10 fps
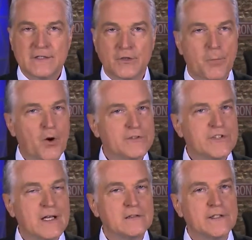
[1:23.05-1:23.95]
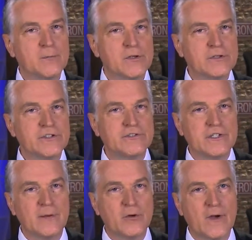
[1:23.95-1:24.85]
Should Paul Soglin emerge as the
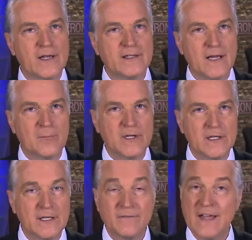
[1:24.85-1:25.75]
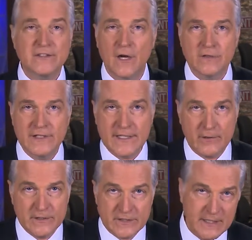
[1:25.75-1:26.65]
Democratic nominee, and that's hardly
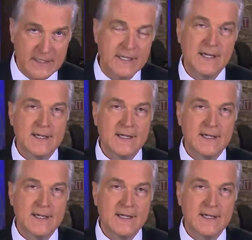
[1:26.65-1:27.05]
guaranteed,